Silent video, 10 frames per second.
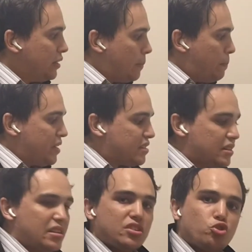The
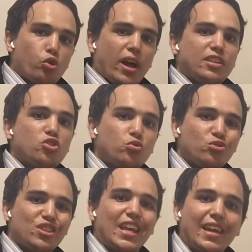business tries
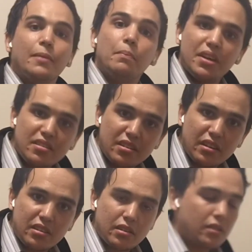to stay in
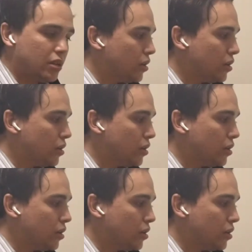business.